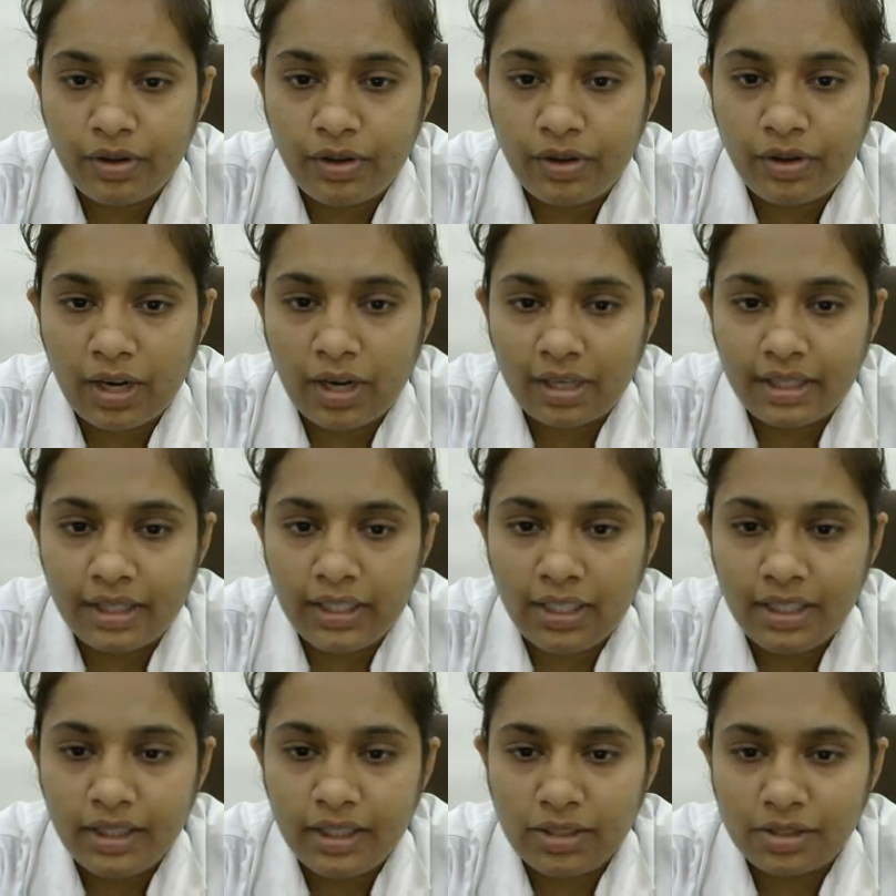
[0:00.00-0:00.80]

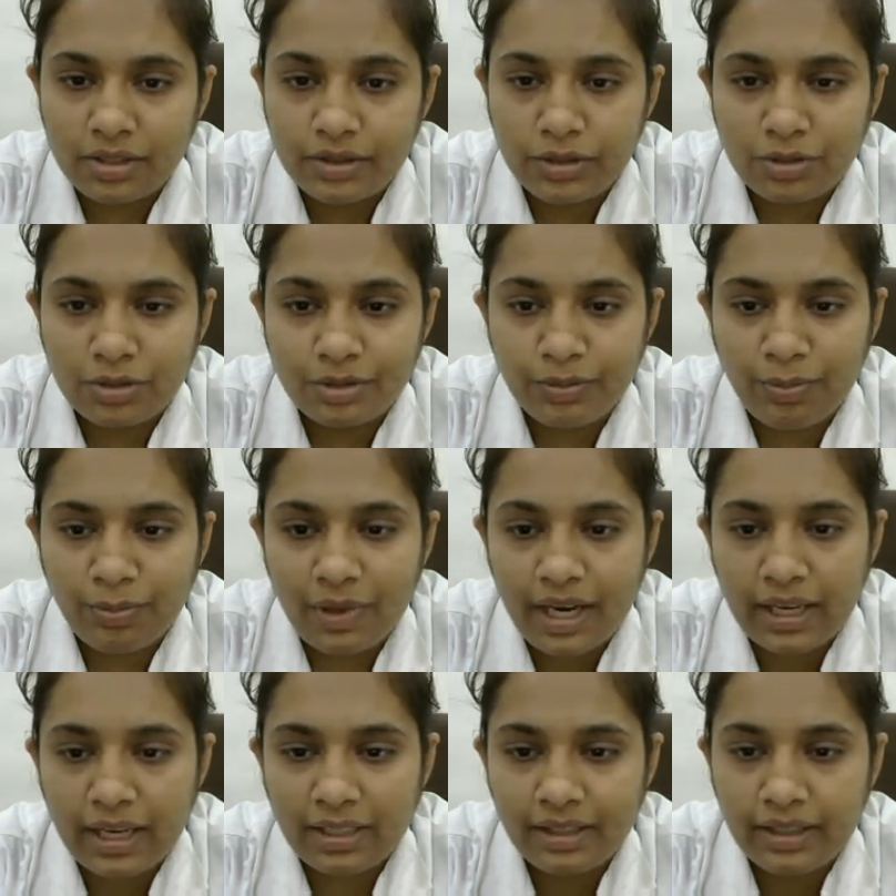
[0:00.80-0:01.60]
ready to
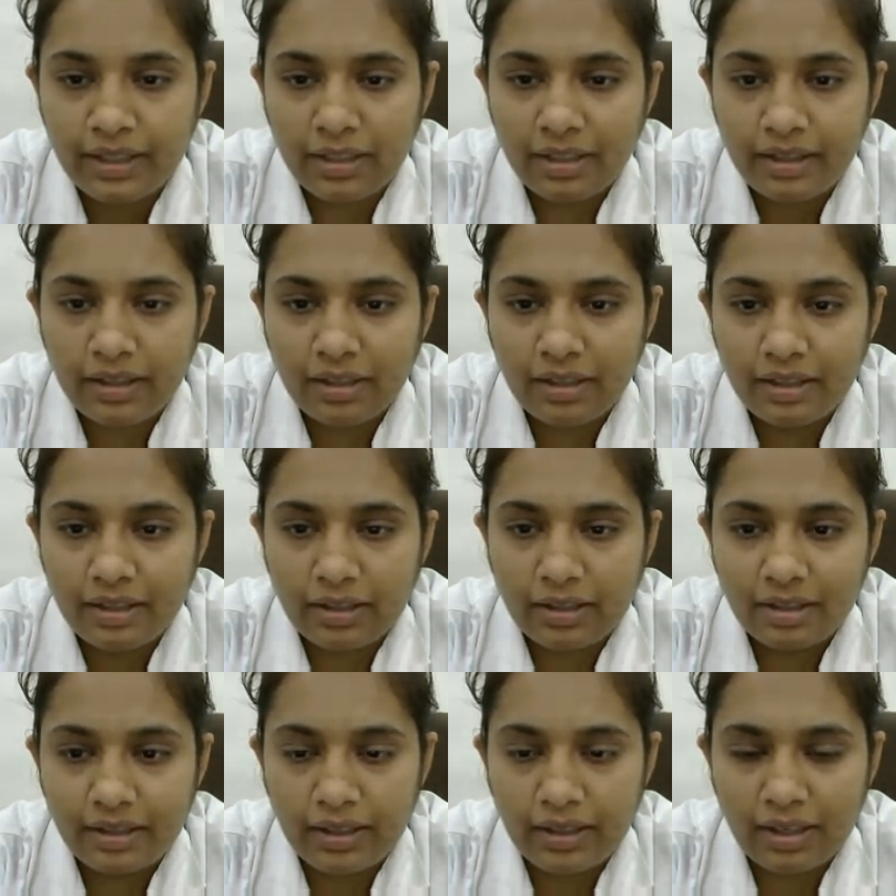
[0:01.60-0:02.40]
plan
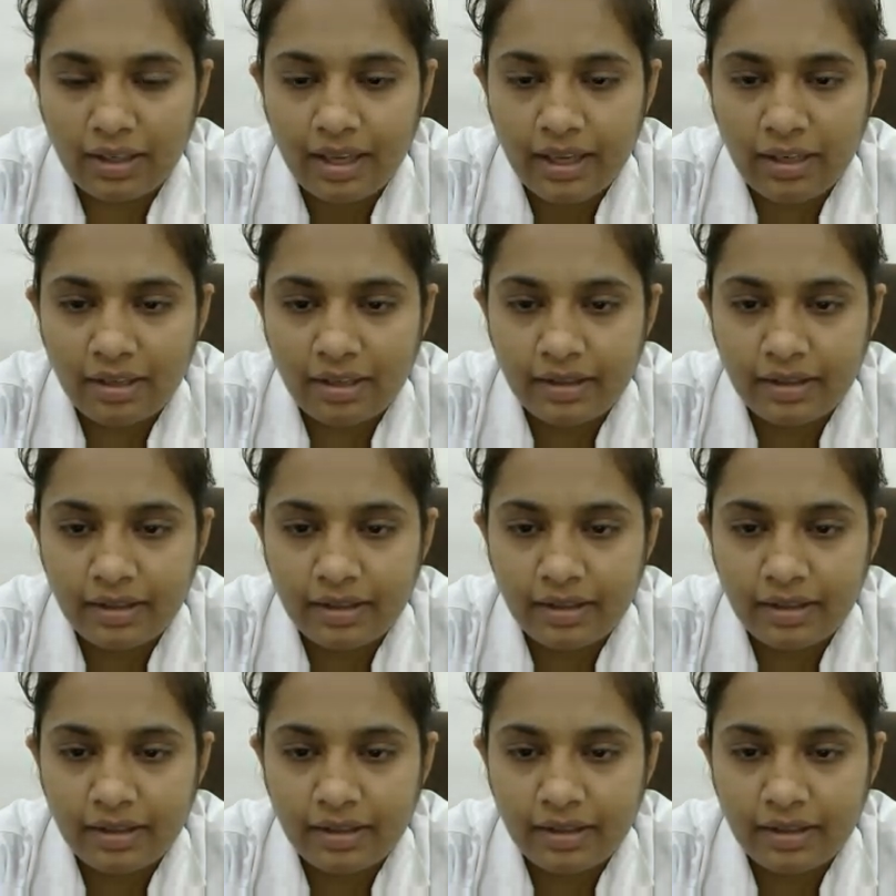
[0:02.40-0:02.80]
care?